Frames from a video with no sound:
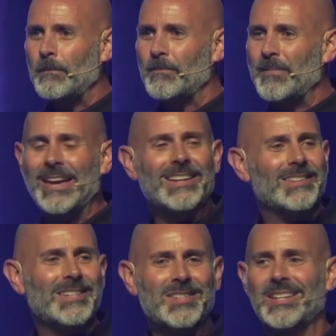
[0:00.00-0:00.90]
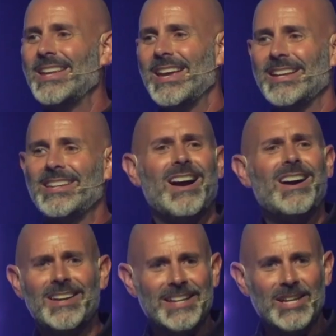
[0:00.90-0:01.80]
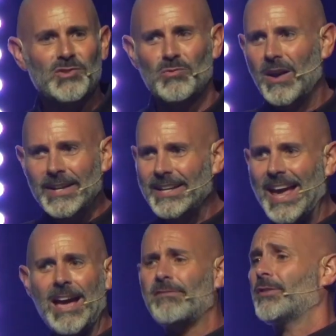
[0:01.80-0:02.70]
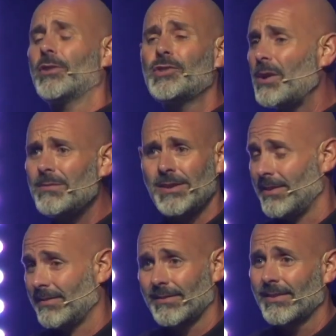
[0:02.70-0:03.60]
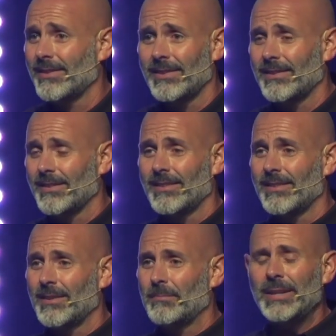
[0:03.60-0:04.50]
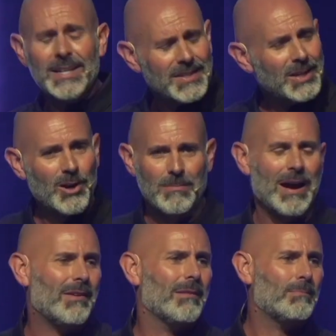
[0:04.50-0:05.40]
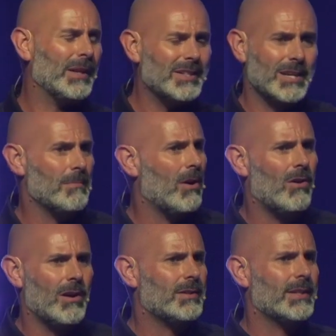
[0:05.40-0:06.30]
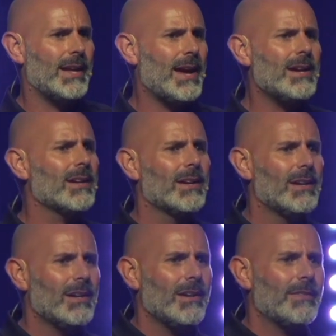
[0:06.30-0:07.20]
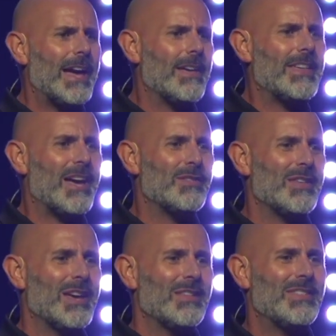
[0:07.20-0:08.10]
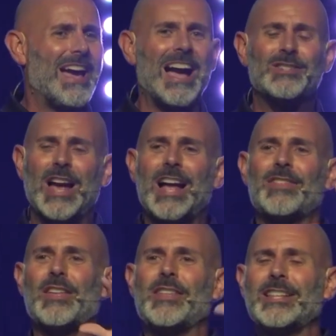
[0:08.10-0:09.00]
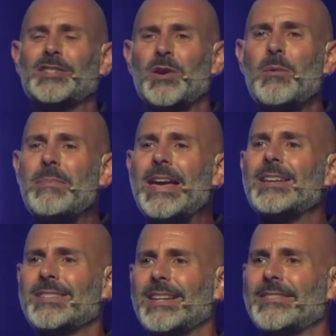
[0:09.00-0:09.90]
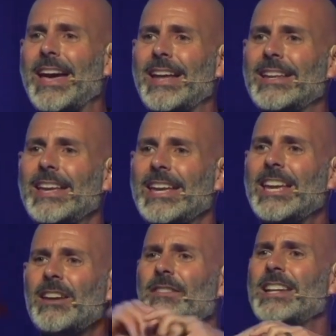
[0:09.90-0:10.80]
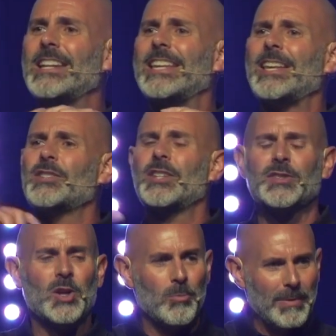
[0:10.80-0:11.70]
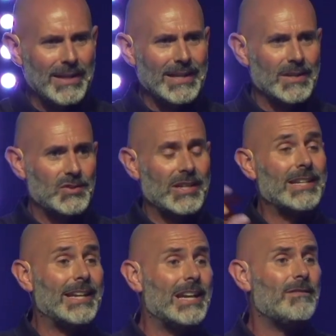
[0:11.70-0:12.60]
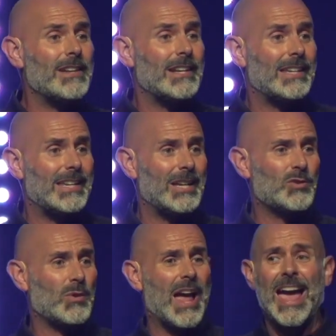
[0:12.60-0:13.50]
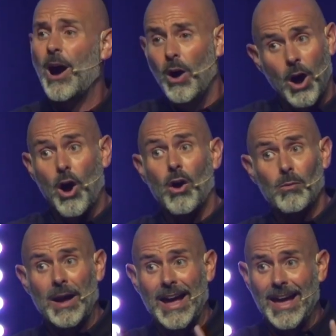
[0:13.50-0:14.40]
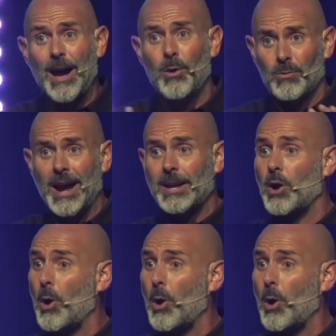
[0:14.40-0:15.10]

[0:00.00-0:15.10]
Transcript: Man, listen, God is running after Jonah. Please hear my, please hear my heart today. That, that, that I, I think it's so amazing that even in his disobedience and even in his out, all, outright